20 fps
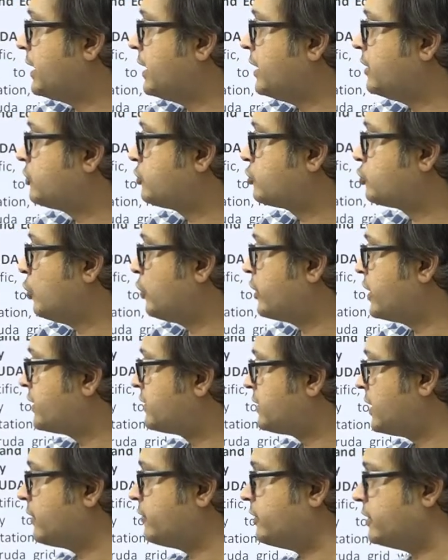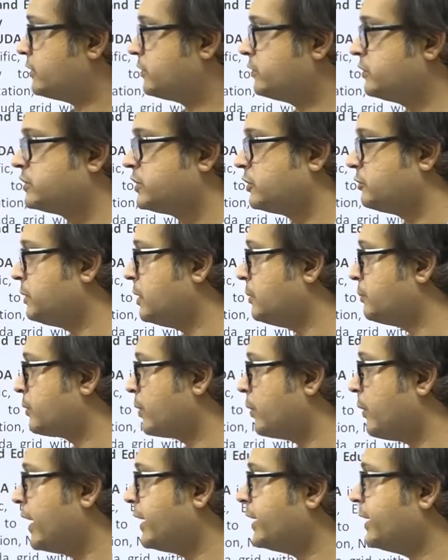storage service which is being
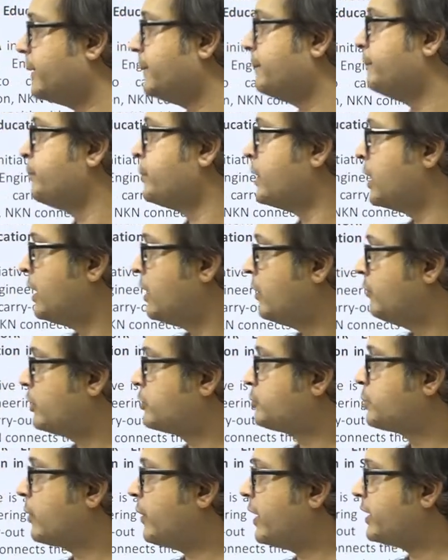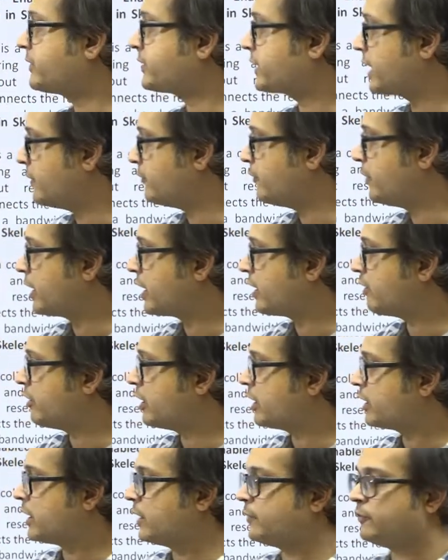provided, which provides
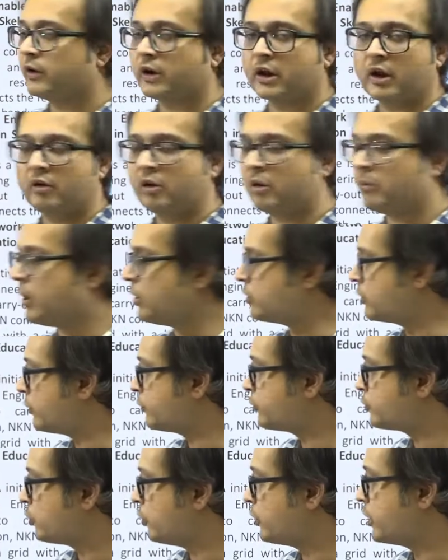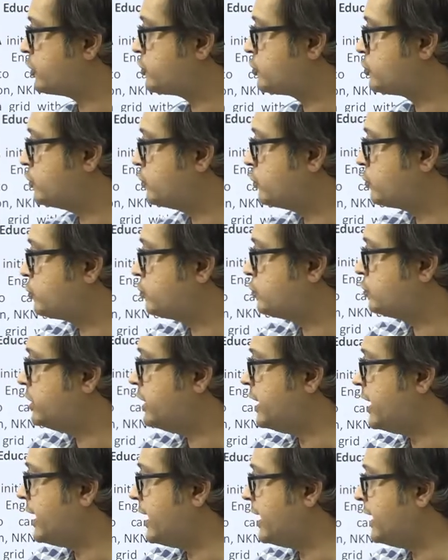configurable amount of storage to the
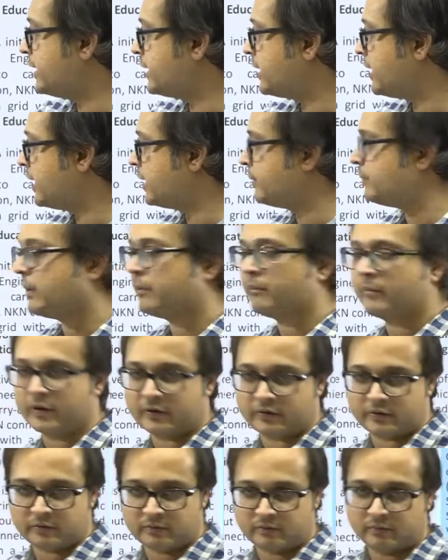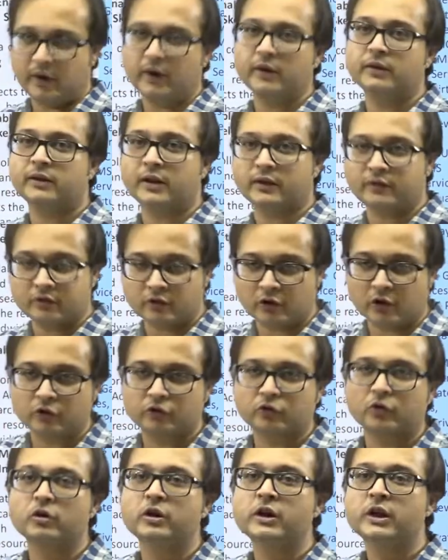NKN members, right? This is also
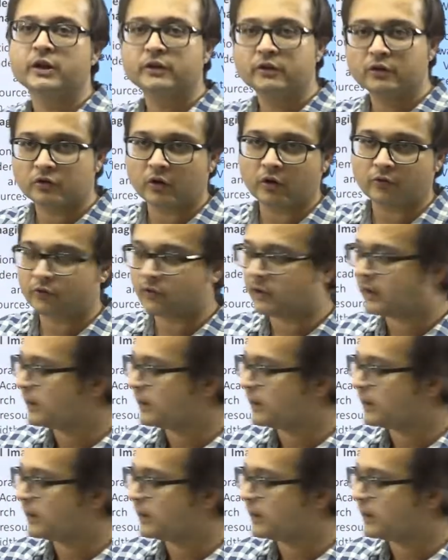the software as a